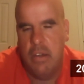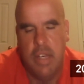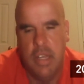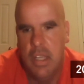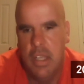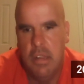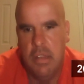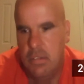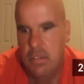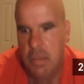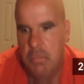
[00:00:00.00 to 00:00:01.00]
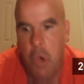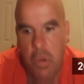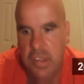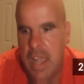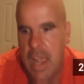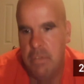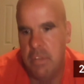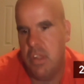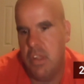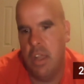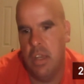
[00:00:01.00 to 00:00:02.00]
And most times it's
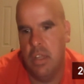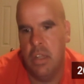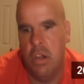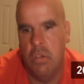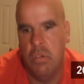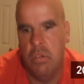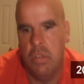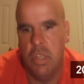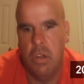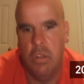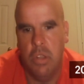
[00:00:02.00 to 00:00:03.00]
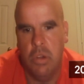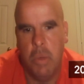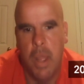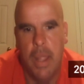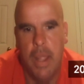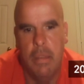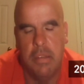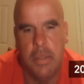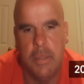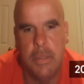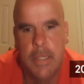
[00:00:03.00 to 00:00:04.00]
not going to go, you know, your way.
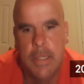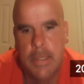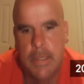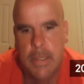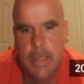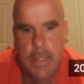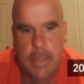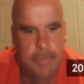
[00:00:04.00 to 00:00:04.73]
So, you know,